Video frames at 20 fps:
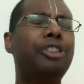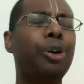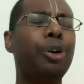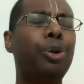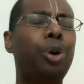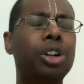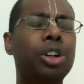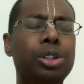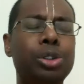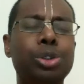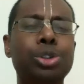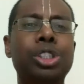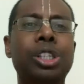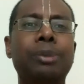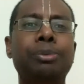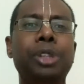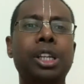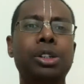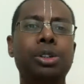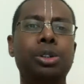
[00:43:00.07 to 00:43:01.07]
I want to do
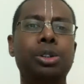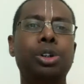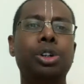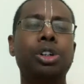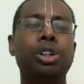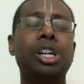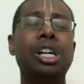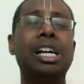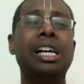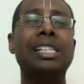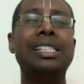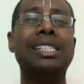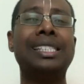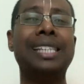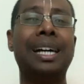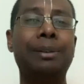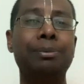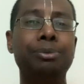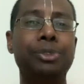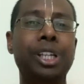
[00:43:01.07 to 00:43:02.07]
something good,
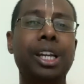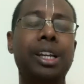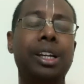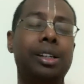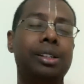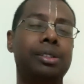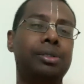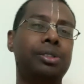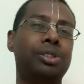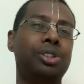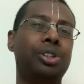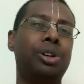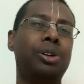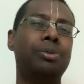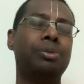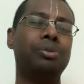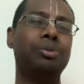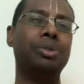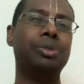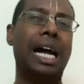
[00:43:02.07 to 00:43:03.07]
something,
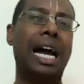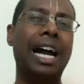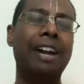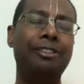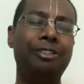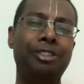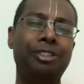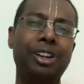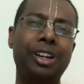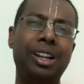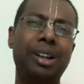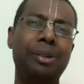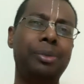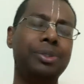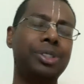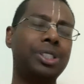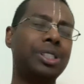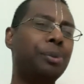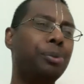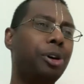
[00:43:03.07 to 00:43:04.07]
I
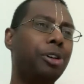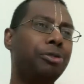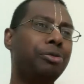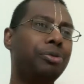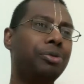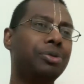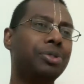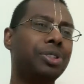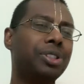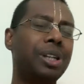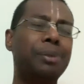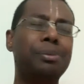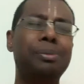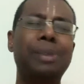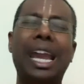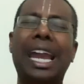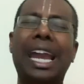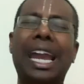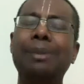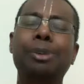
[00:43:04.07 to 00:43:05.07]
feel
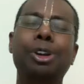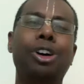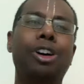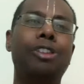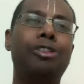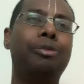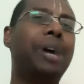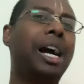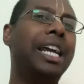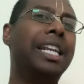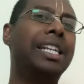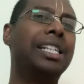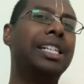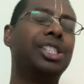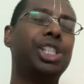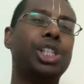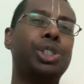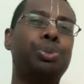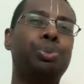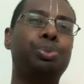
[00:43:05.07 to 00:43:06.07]
some enemy of mine
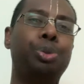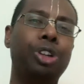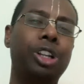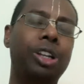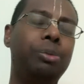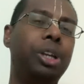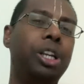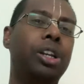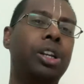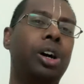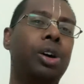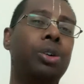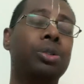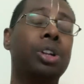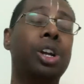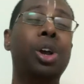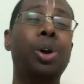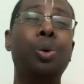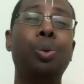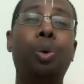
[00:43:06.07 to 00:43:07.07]
is just pulling me
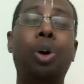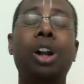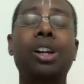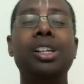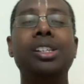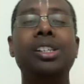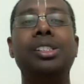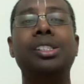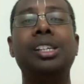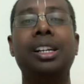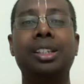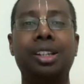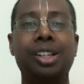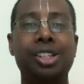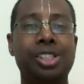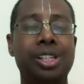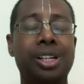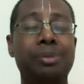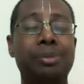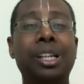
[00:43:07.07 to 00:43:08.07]
down. What is that,
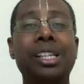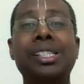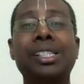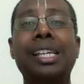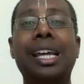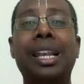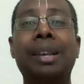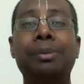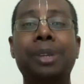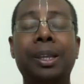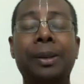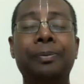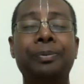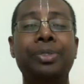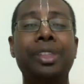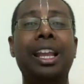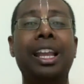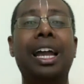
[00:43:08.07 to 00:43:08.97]
Krishna? Please tell me.